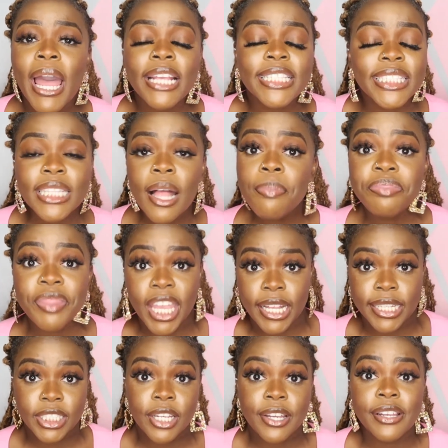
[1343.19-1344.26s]

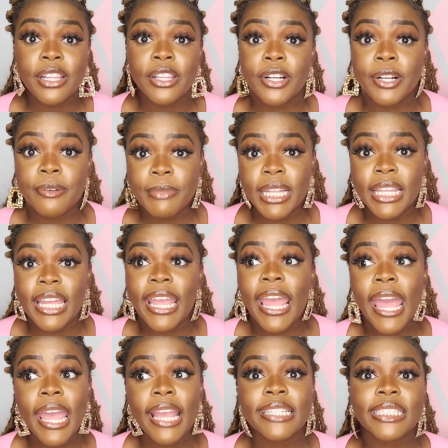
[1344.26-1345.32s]
something to alert me like,
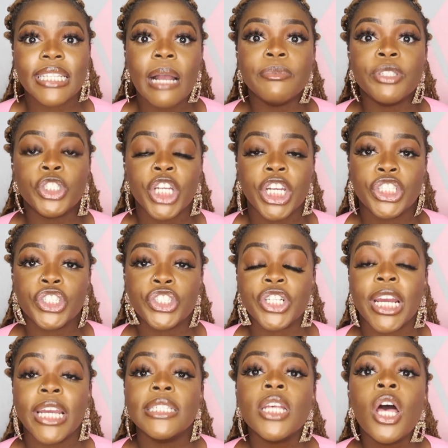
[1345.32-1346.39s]
hey, it's time to change your
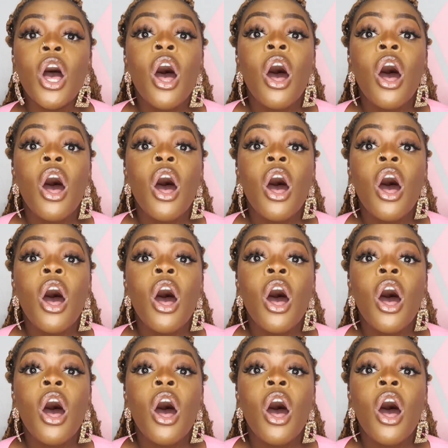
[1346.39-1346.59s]
trays.